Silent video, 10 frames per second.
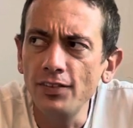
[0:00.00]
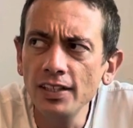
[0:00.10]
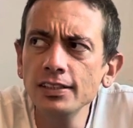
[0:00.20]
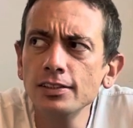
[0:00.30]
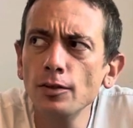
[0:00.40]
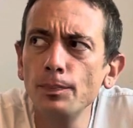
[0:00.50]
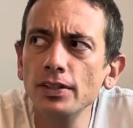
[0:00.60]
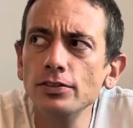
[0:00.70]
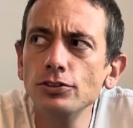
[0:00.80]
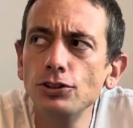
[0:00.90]
things are
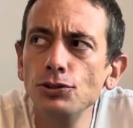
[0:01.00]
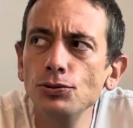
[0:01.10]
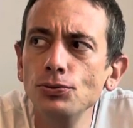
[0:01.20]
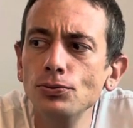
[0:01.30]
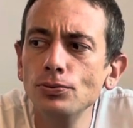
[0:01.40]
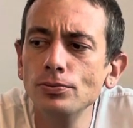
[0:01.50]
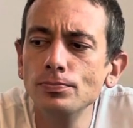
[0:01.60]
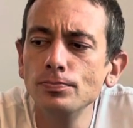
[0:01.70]
built too